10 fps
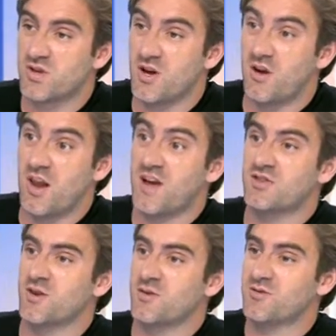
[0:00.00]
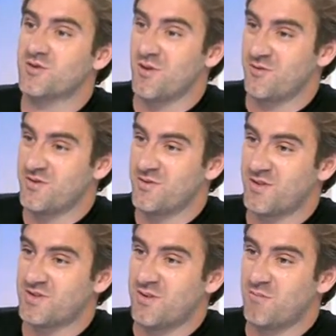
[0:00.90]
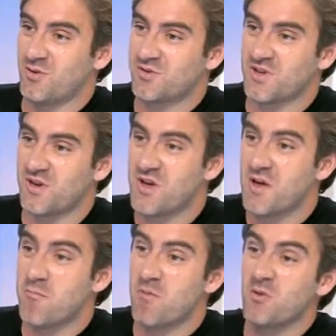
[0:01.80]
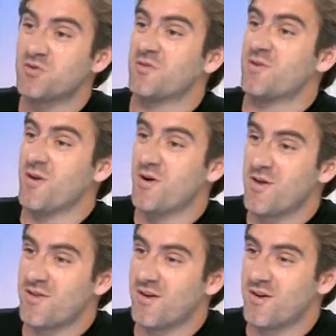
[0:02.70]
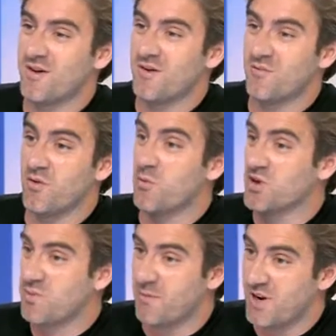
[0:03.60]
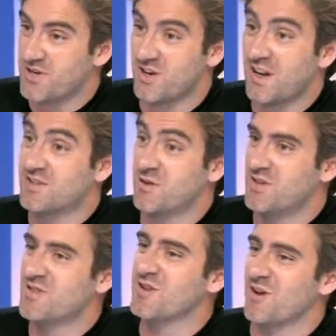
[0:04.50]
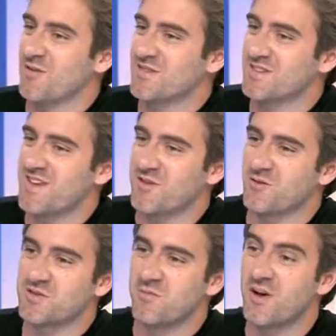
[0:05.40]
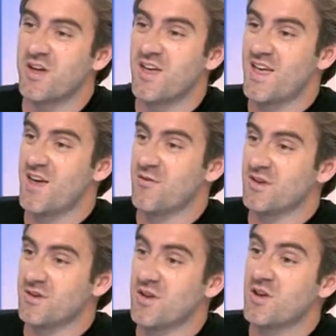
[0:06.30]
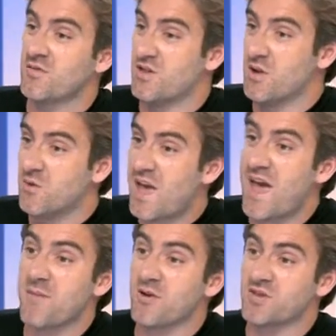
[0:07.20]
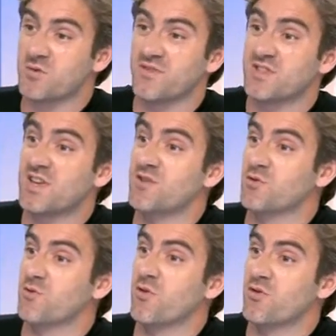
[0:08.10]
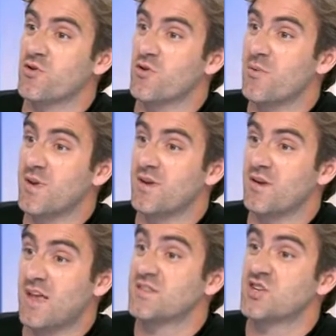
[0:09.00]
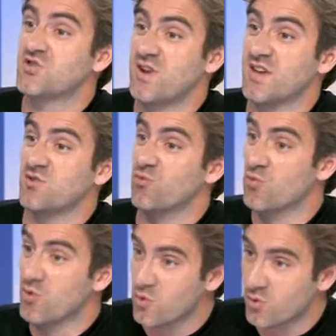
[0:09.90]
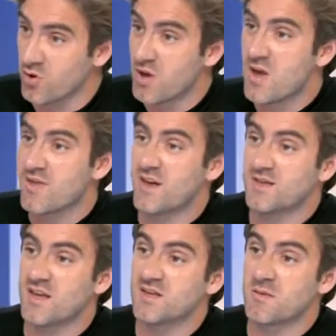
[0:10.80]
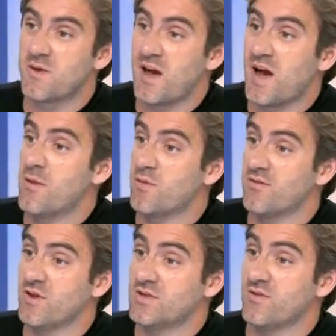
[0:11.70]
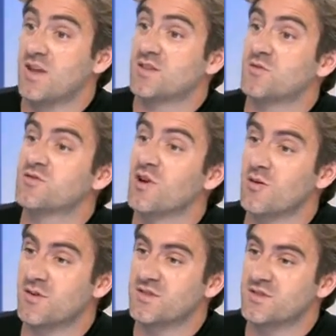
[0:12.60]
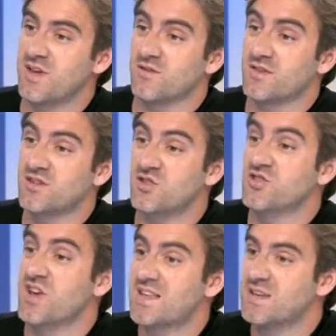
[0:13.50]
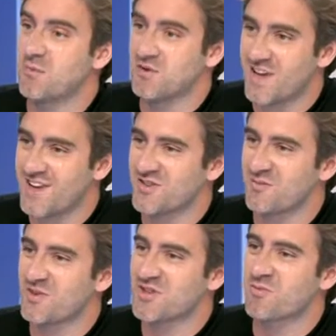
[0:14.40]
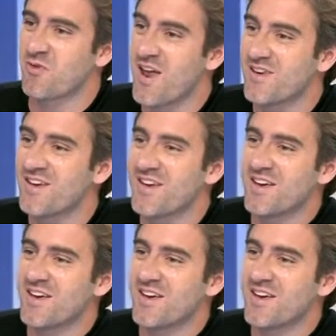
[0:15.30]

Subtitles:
So lactose tolerance, for example. Mm. So most of the Earth, of the world's population, are lactose intolerant as adults. But here in the UK, because we have a central Northern European ancestry, as a rule, there tends to be a higher prevalence of lactose tolerance as adults. That's a genetic mutation which spread.